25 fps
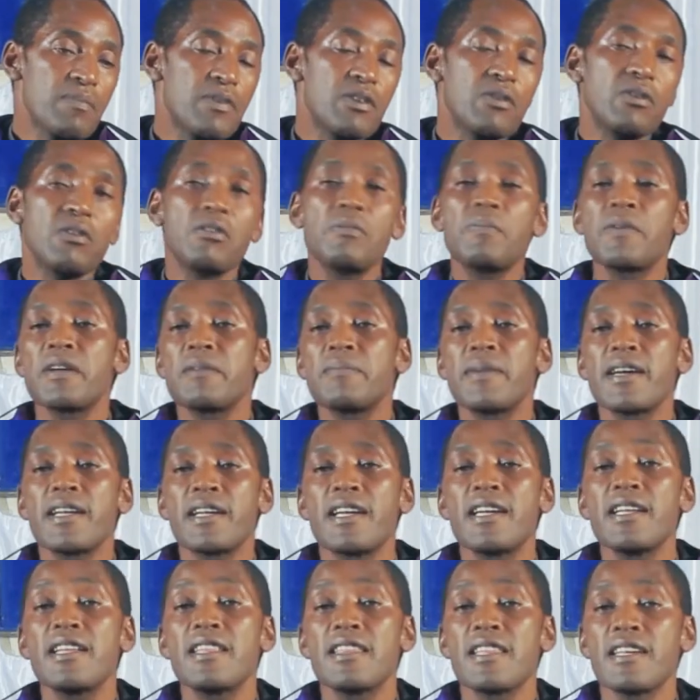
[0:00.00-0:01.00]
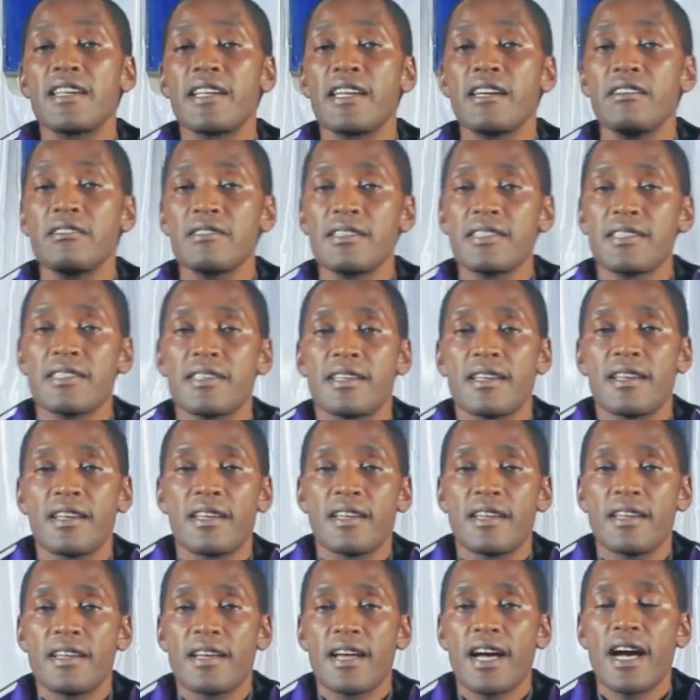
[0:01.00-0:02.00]
be opened by anything else
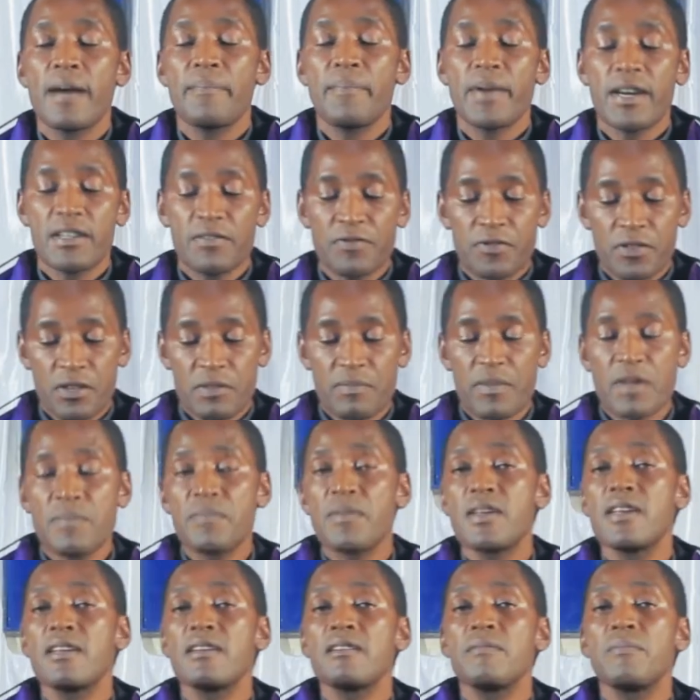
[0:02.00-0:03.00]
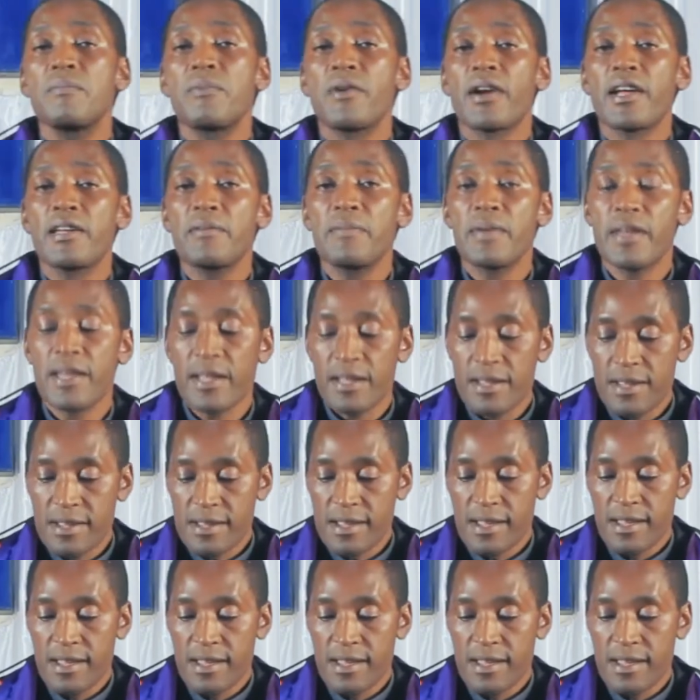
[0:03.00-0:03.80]
apart from maybe bribing